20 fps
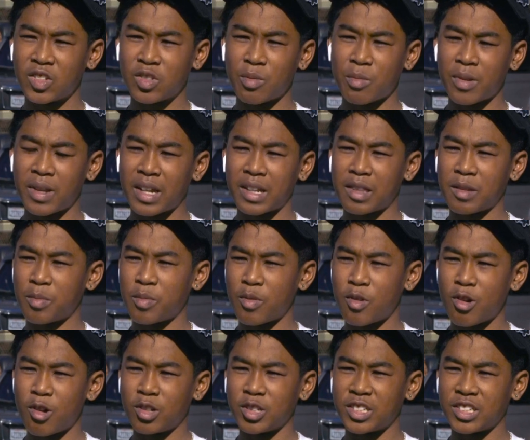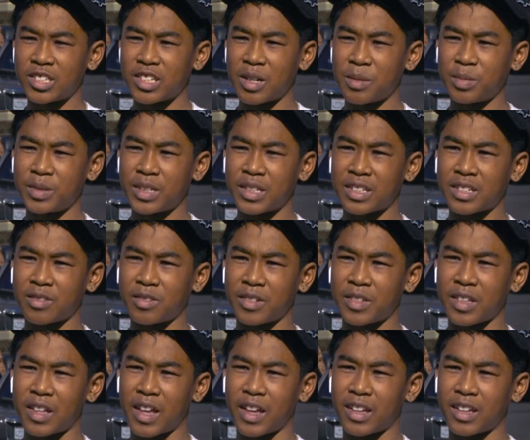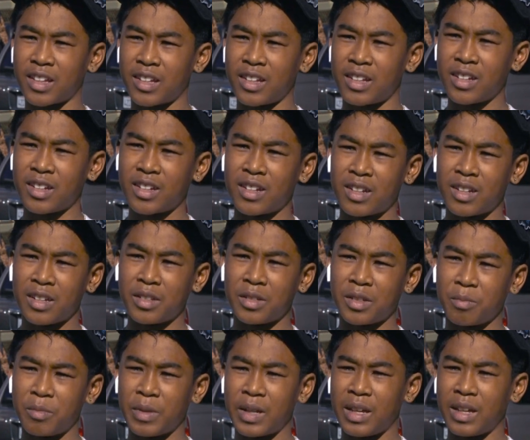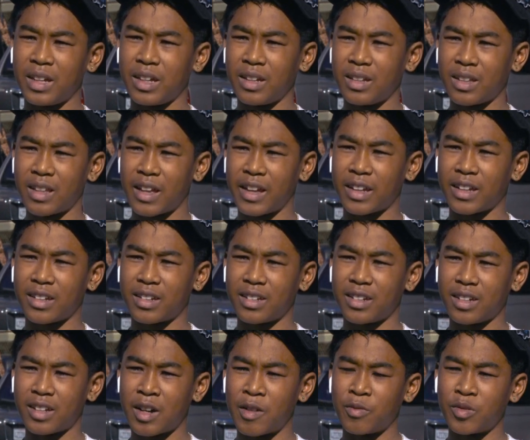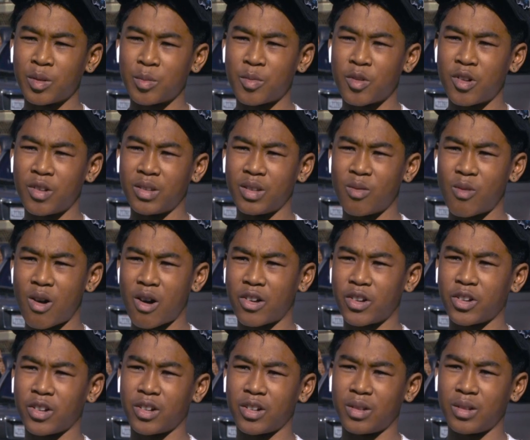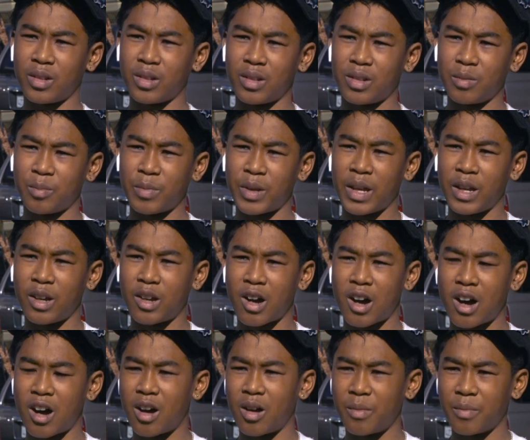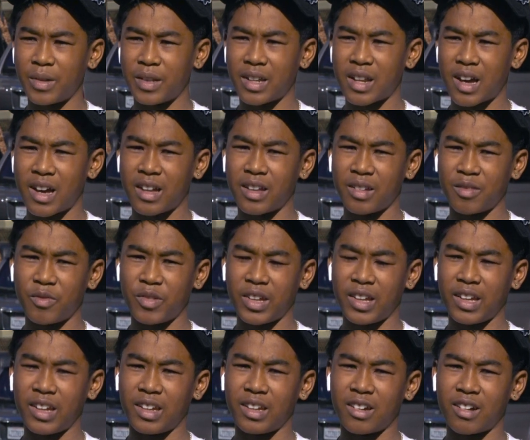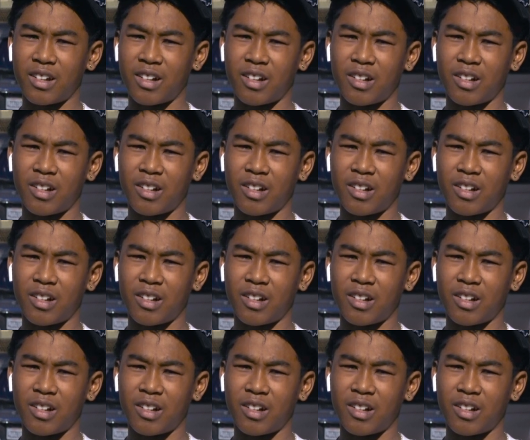Swimming at the pool just helps us with like being like comfortable in the water and being calm and not being